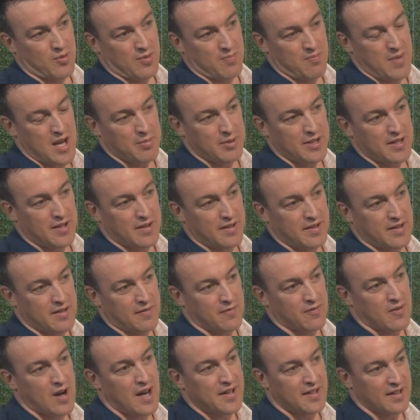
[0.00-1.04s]
but maybe the,
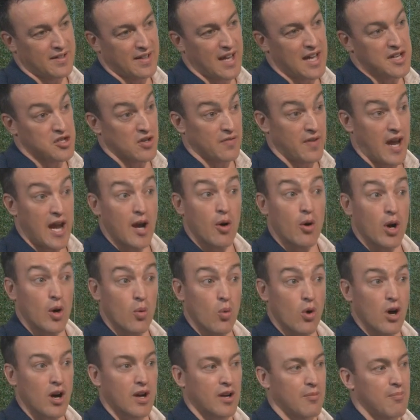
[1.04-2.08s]
the frantic nature of how I
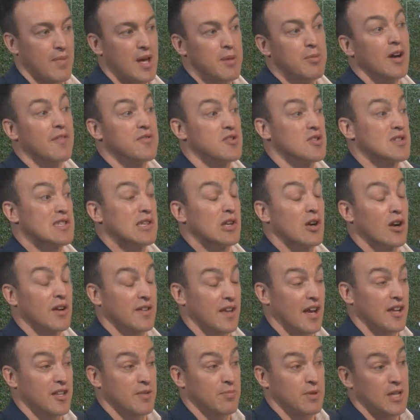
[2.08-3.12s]
work. Maybe I've just
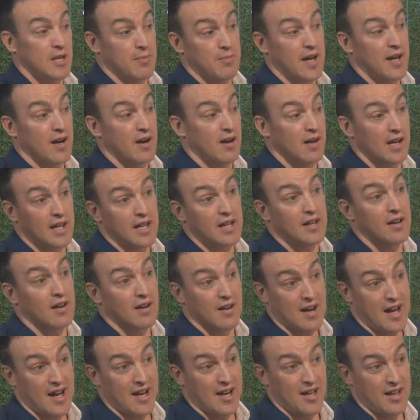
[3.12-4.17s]
learned how to be a better
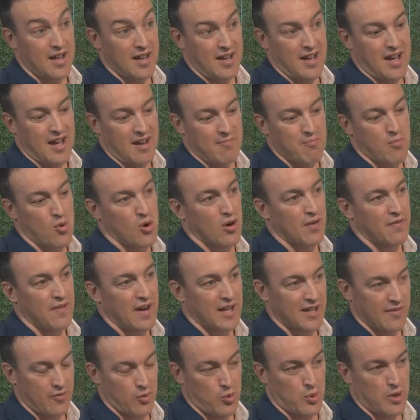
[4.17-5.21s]
leader and a, and more
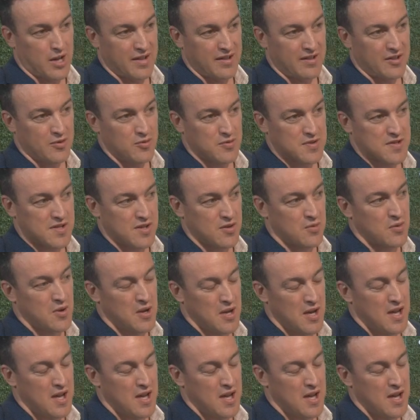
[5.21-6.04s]
effective at what I do. So